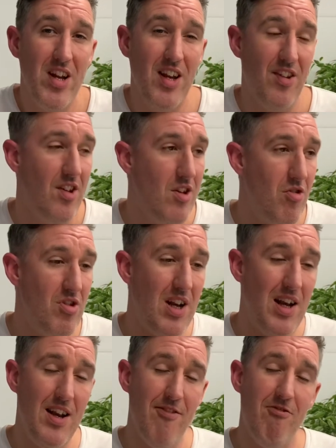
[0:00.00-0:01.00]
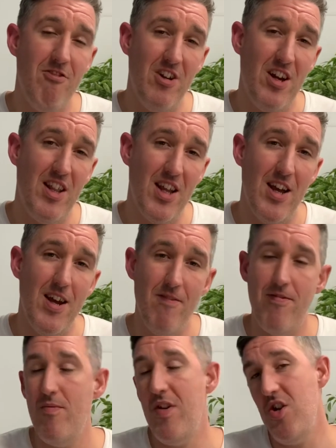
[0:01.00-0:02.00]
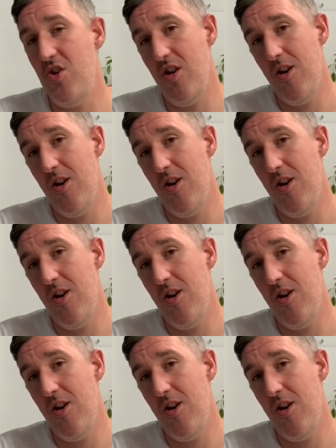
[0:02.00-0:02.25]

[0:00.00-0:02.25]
So you're delivering that information